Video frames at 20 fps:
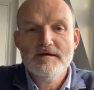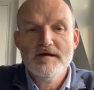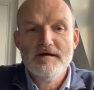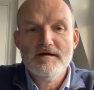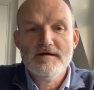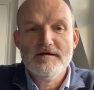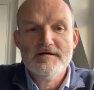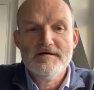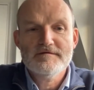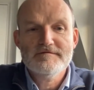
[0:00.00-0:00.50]

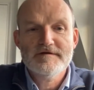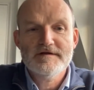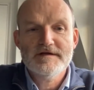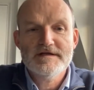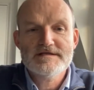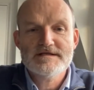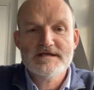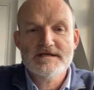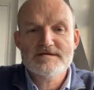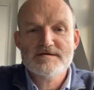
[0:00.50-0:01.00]
for
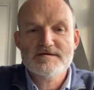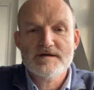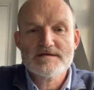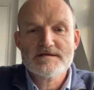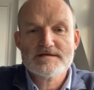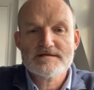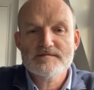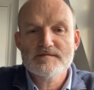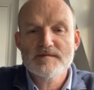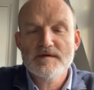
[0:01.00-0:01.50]
listening to
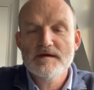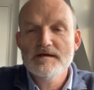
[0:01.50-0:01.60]
us.